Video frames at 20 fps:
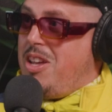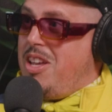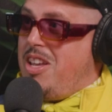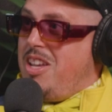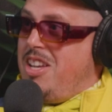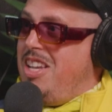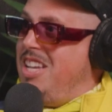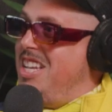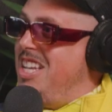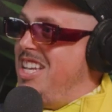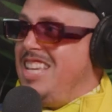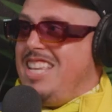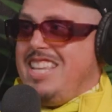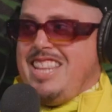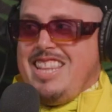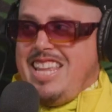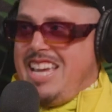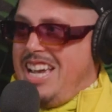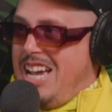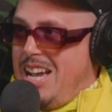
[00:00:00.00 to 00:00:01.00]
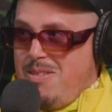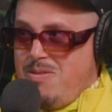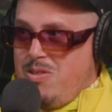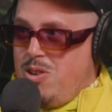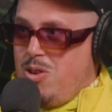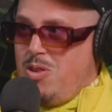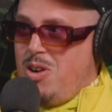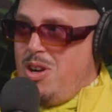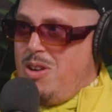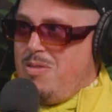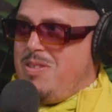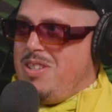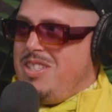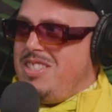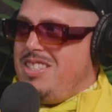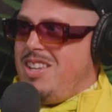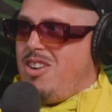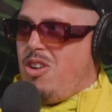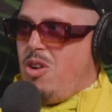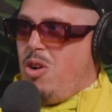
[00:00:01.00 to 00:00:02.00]
it. They have no
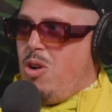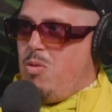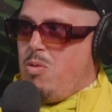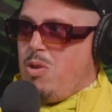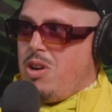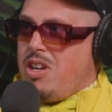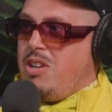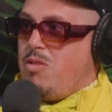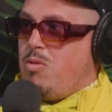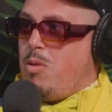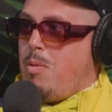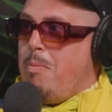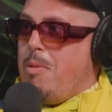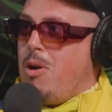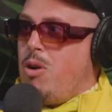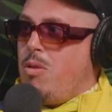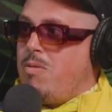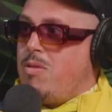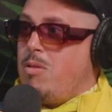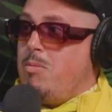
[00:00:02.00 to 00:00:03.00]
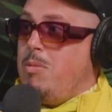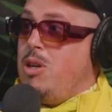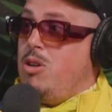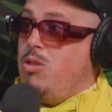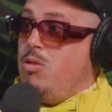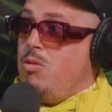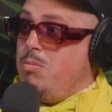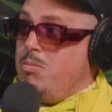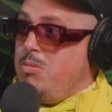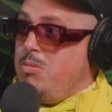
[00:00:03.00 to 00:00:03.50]
office. They're all working remote from home.